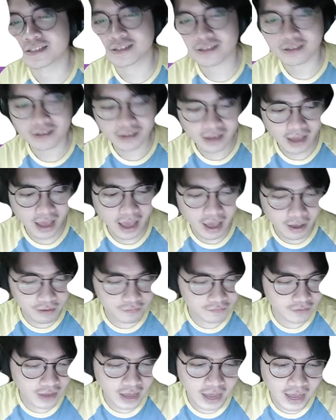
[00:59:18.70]

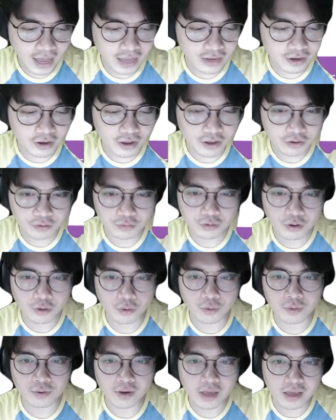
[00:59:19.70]
have, I don't
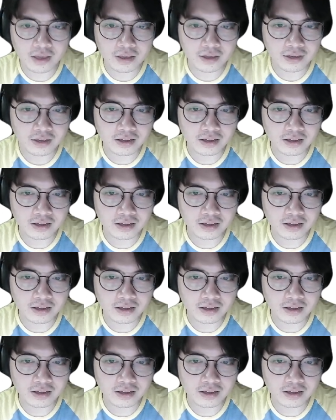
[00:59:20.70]
know, like